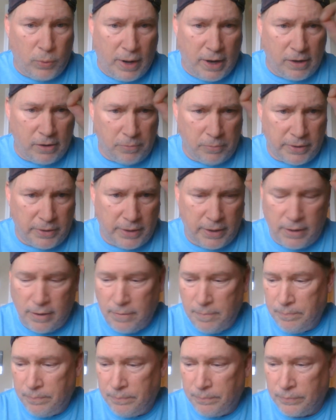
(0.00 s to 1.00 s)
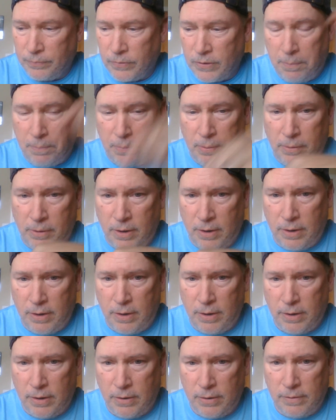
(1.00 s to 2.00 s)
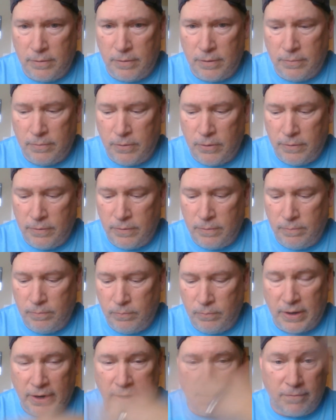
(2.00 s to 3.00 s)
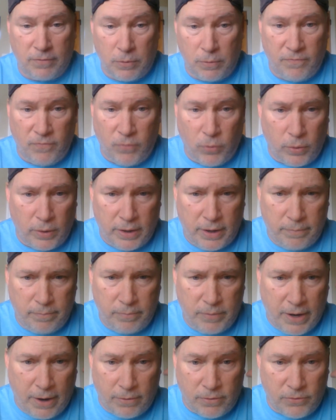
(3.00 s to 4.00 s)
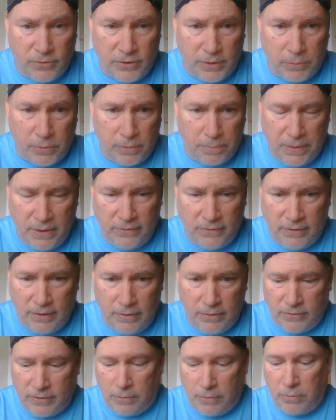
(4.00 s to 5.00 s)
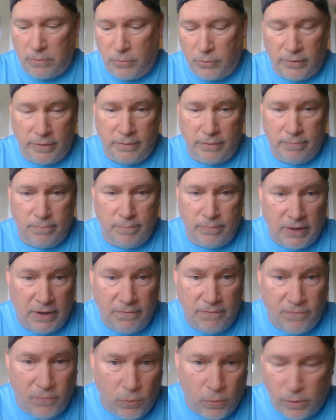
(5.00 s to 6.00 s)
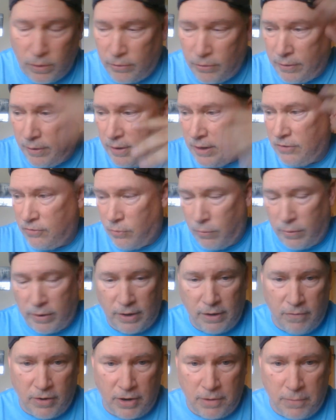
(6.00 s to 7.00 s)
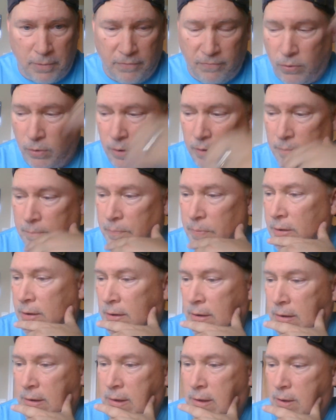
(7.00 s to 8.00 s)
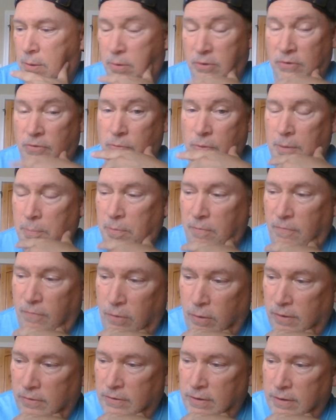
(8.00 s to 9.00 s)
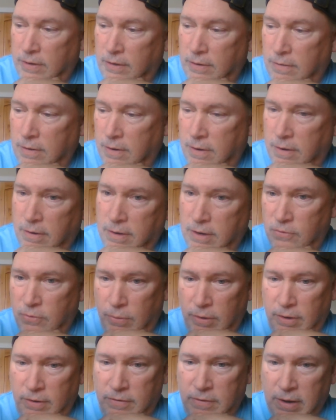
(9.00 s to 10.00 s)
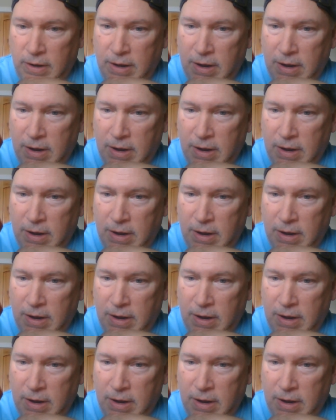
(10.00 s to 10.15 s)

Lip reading: randomly uh, on, like, if there were 4 characters that were PCs, I would roll a D4 or a D20 divided by 4, which is what I prefer because I like D20s.